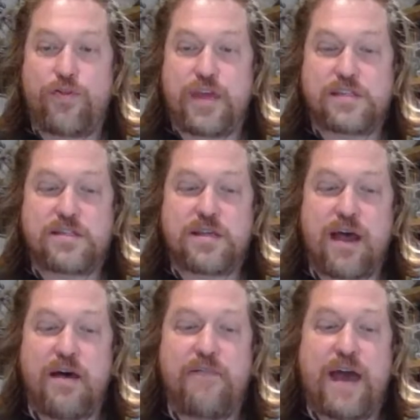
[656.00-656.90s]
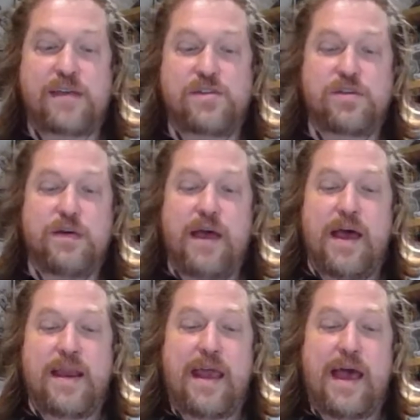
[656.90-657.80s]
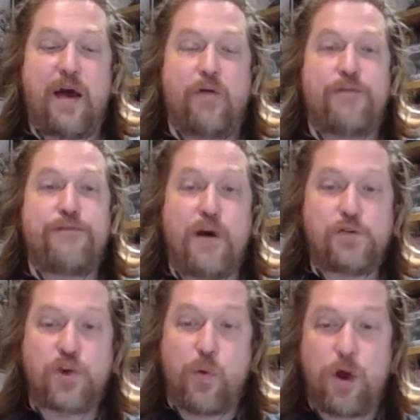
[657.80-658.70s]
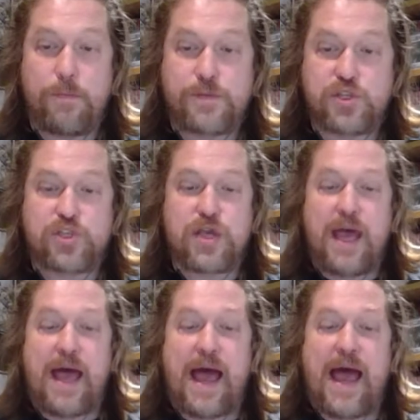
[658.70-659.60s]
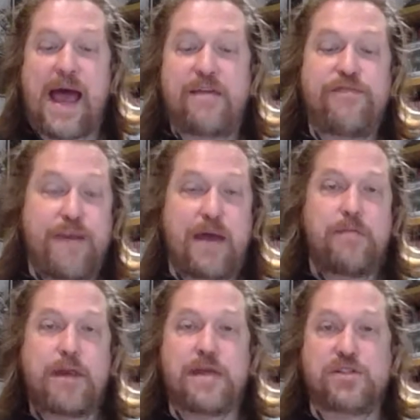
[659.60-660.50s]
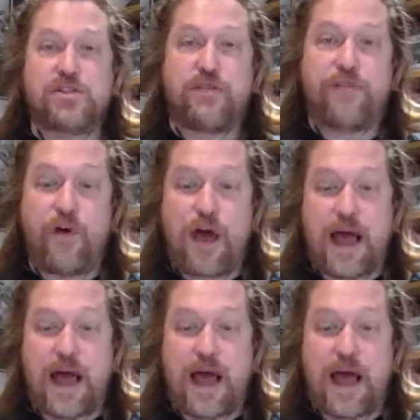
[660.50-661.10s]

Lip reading: this event. Now, photo ops and fan meets for